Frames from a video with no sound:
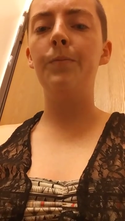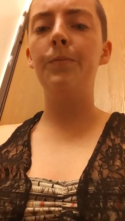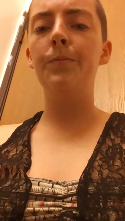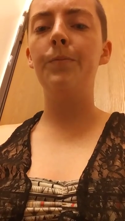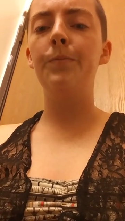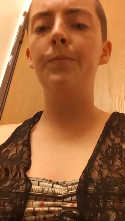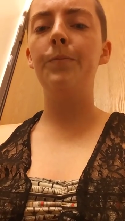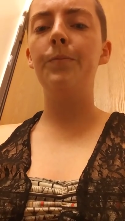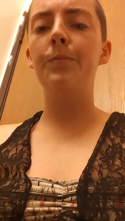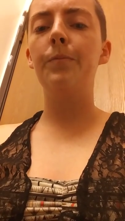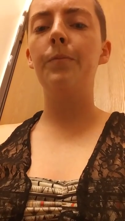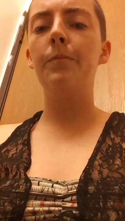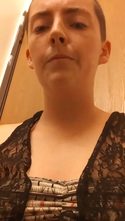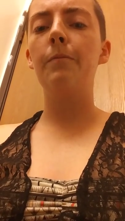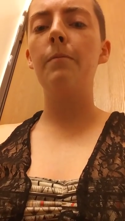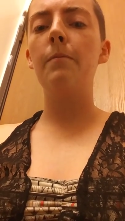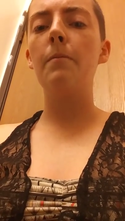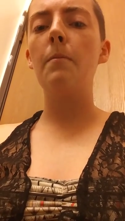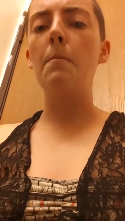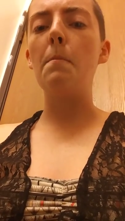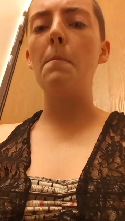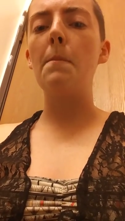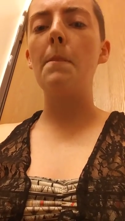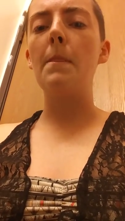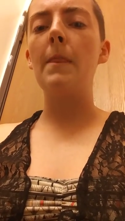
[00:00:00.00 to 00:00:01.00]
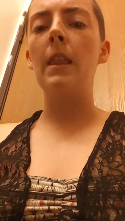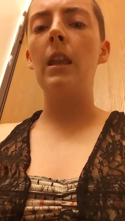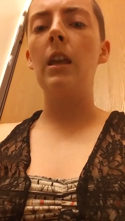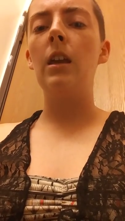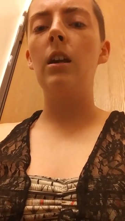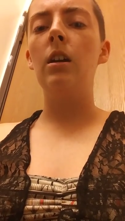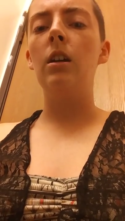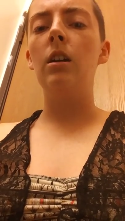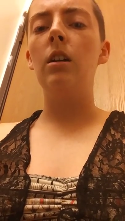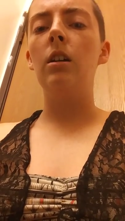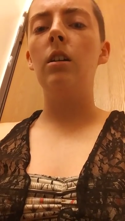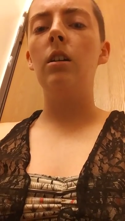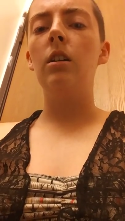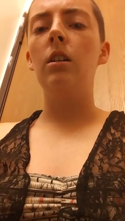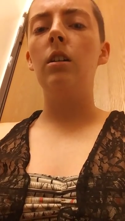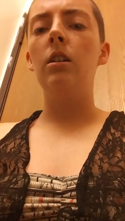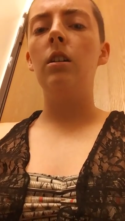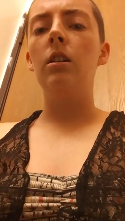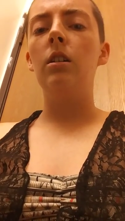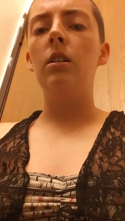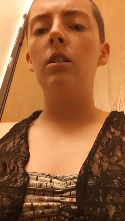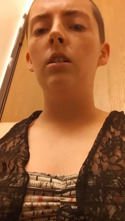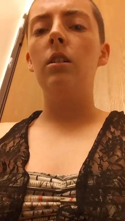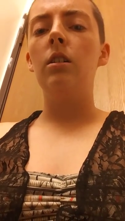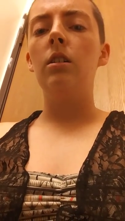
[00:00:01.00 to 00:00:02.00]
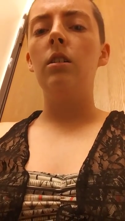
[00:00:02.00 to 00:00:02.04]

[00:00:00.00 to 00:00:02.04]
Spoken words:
No one is speaking in this clip.